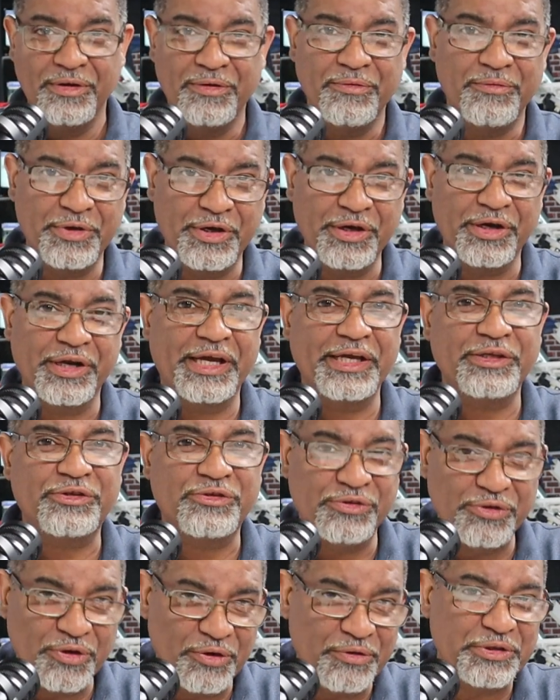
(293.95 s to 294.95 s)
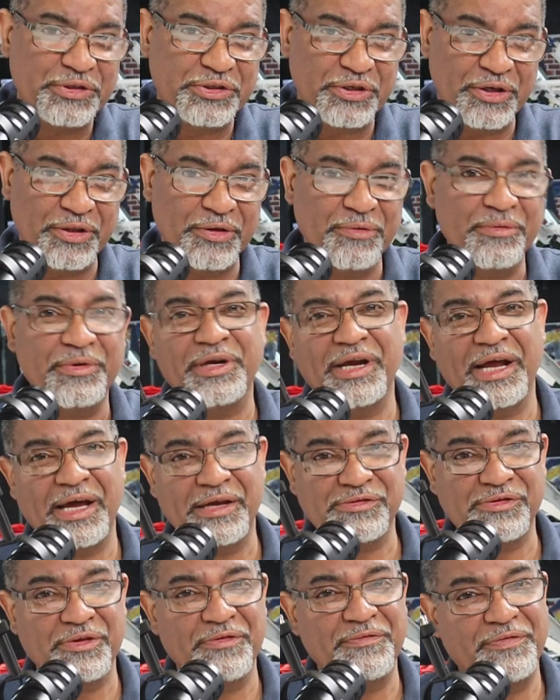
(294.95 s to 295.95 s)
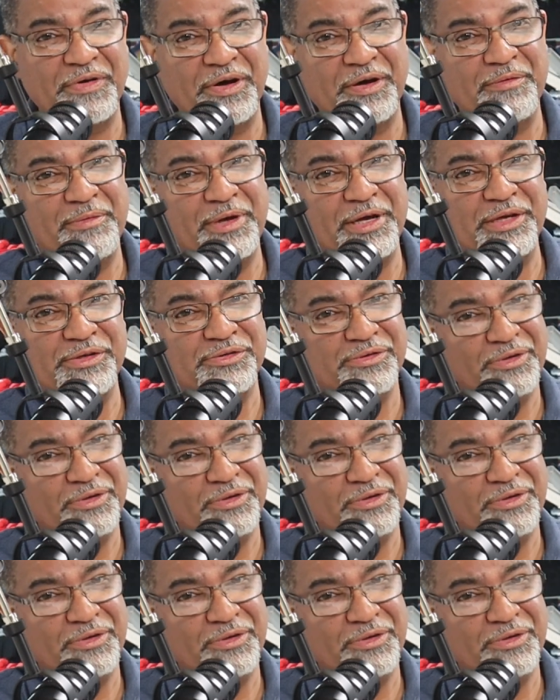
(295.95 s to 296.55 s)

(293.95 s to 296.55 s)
We're gonna get to know each other. We're gonna have some fun, man.